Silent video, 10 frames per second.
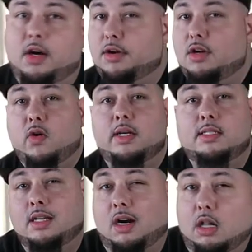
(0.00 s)
or you
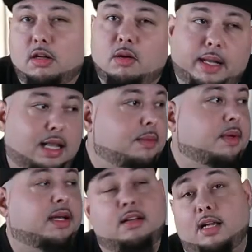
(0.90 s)
always are a little bit
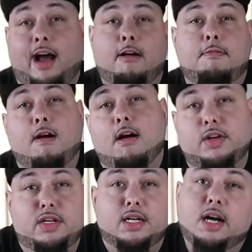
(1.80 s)
limited to how far
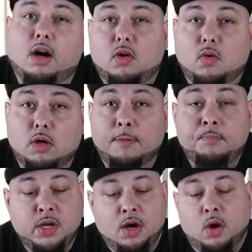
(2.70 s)
you can go or
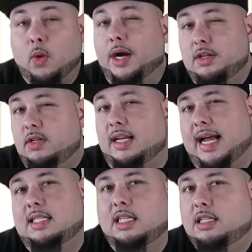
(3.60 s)
where you can
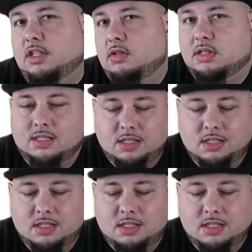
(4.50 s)
actually use it.